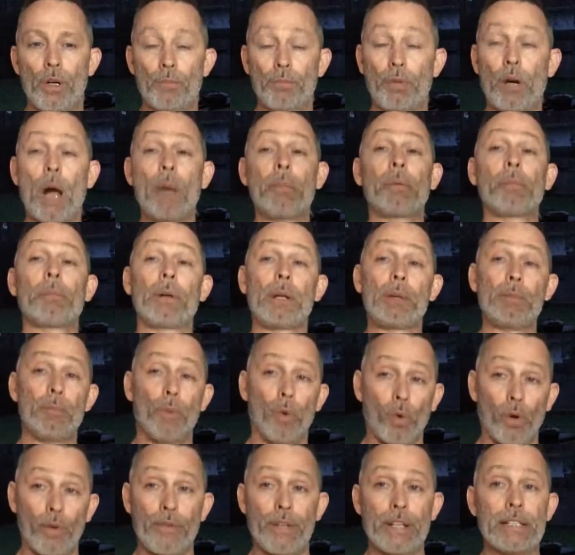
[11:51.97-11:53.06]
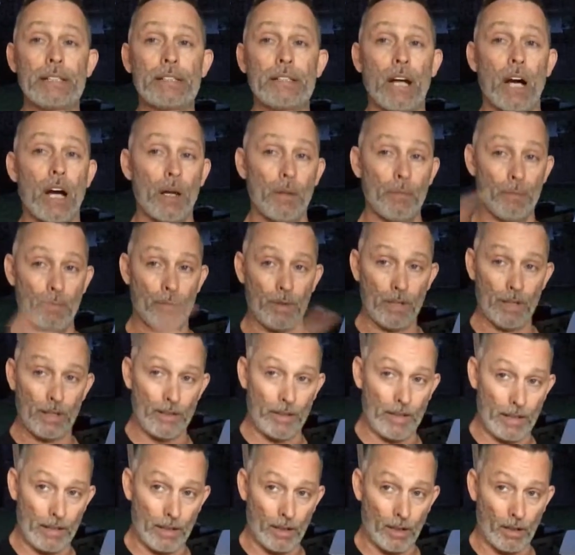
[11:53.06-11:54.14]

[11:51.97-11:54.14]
probably more this time than